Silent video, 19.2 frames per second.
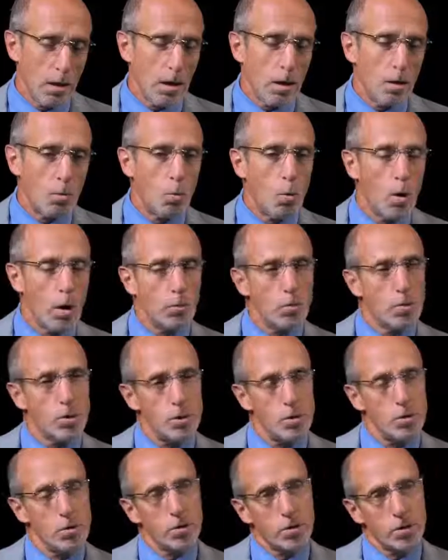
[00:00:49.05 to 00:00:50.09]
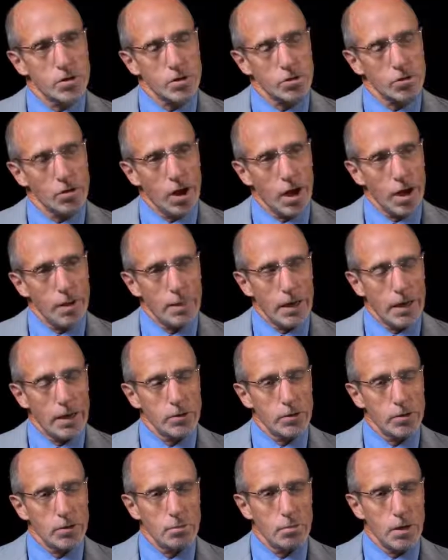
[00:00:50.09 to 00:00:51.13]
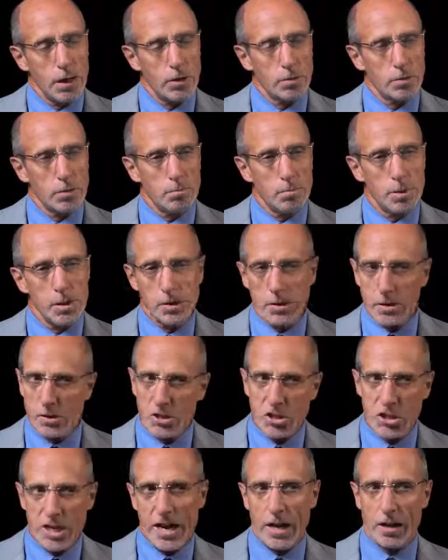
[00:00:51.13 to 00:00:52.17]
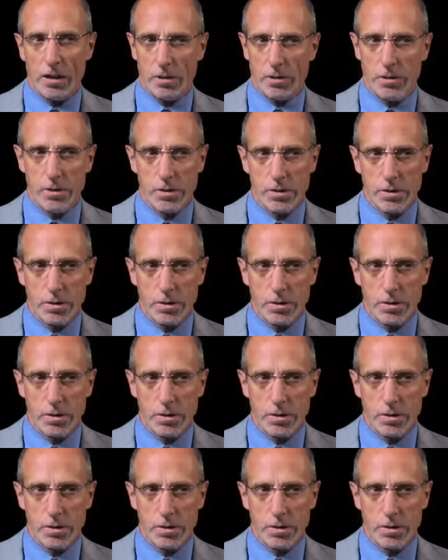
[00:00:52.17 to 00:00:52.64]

What would you describe as your major business challenges